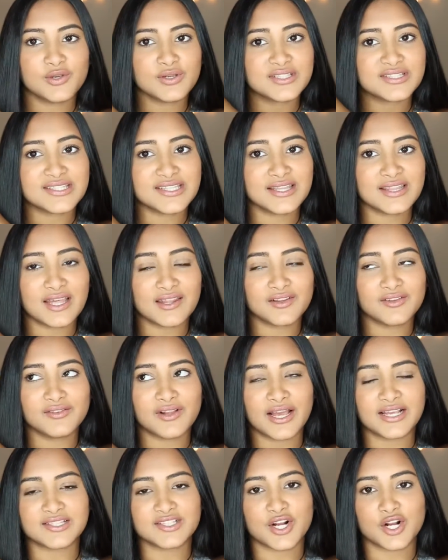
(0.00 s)
You can see that the
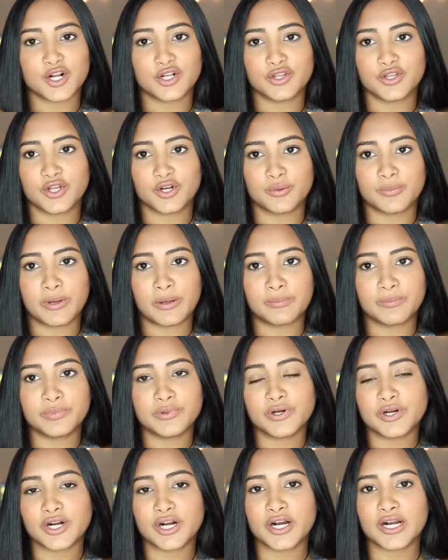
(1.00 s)
lights are a little bit
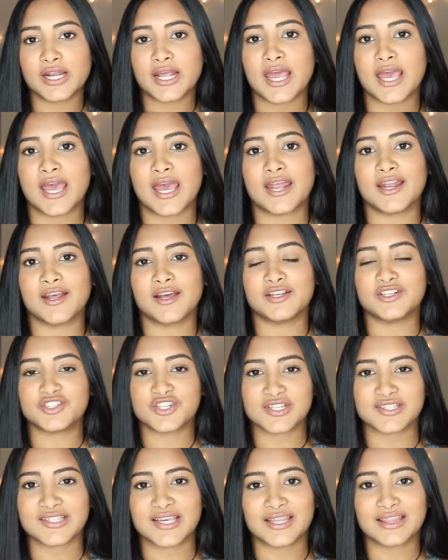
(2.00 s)
blurred and
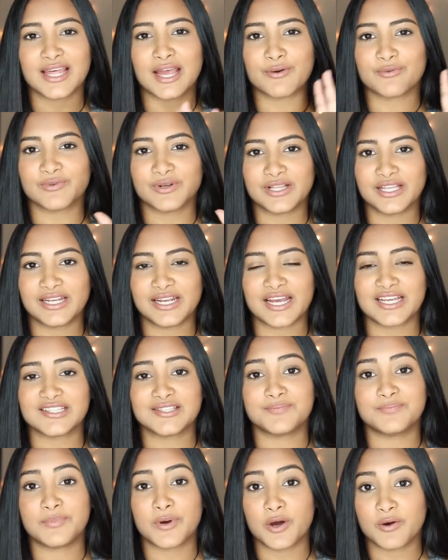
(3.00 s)
just like that really
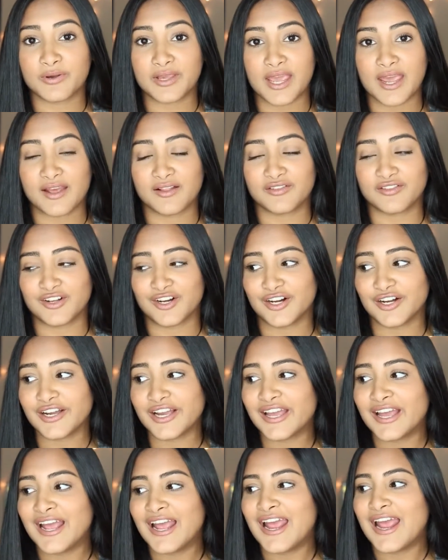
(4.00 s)
nice bokeh look.
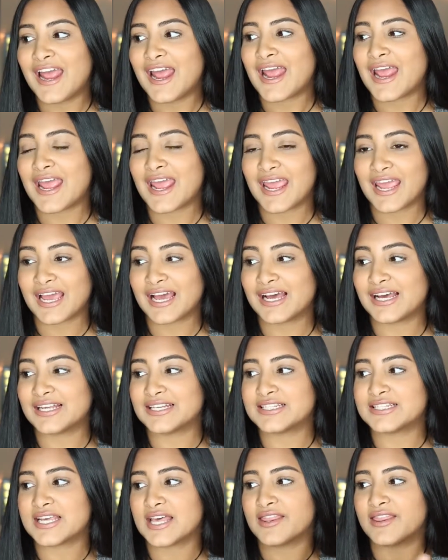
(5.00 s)

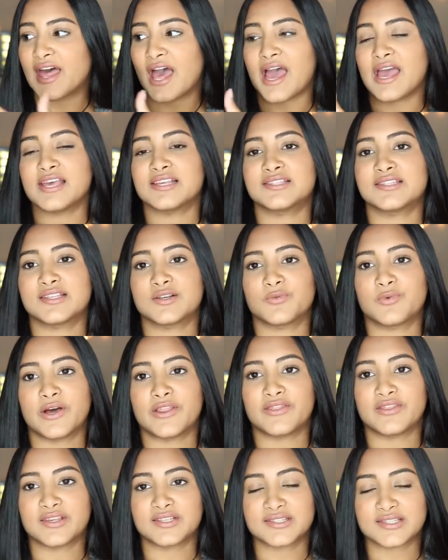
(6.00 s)
And that is
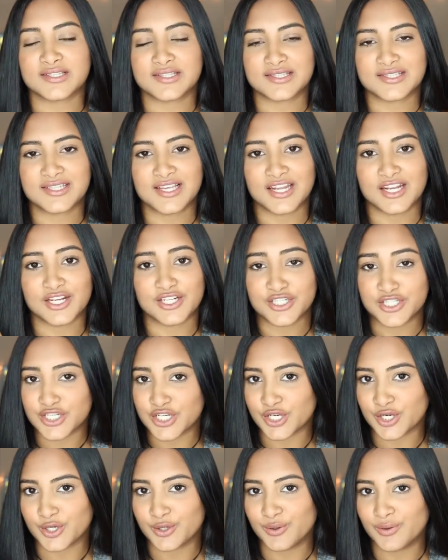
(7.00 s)
what this is gonna
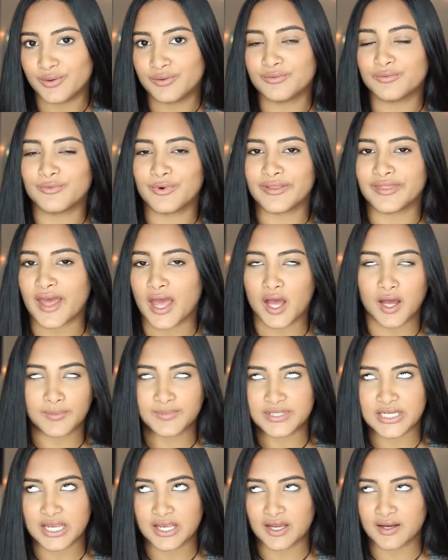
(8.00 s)
do when that
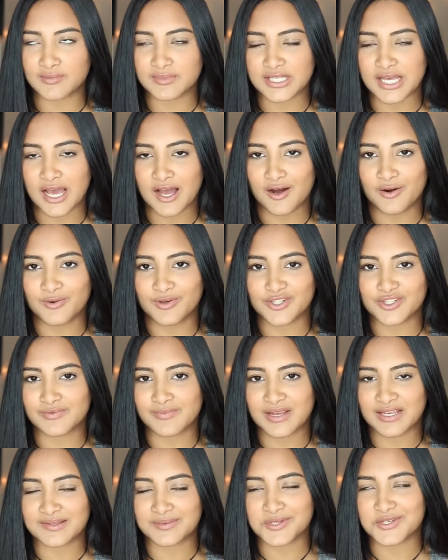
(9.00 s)
update comes out,
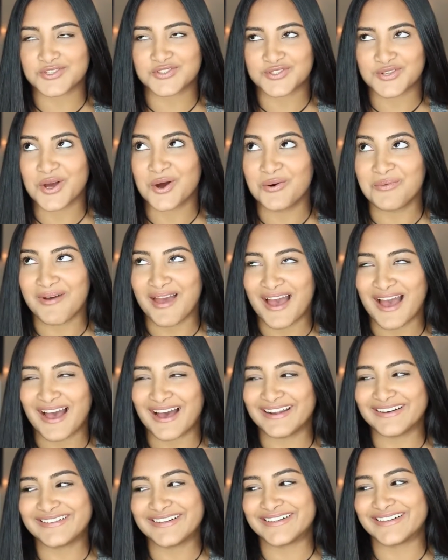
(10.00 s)
which makes me so
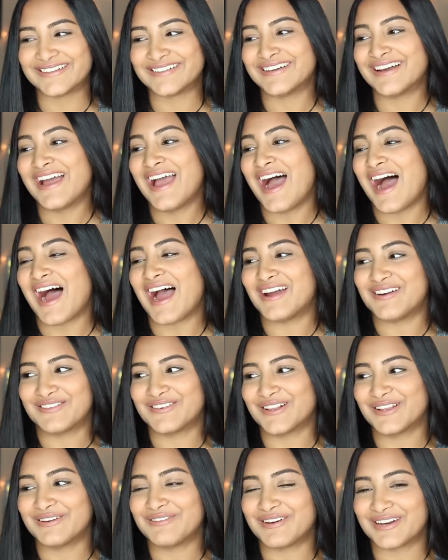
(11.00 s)
mad. I
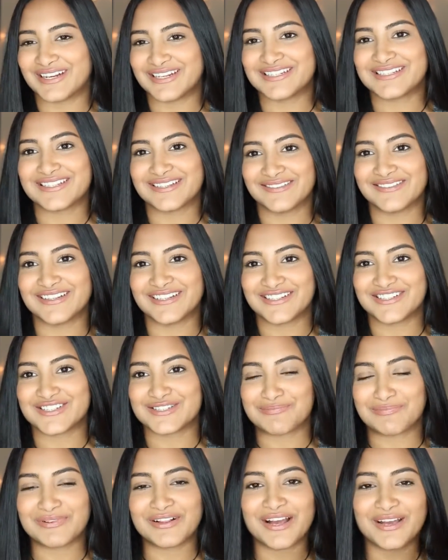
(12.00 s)
really wanted to like
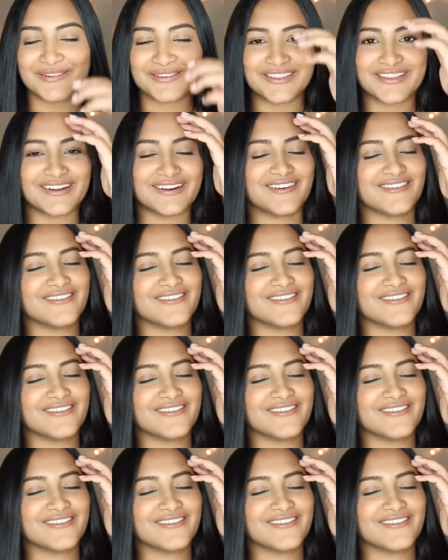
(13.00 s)
just play with it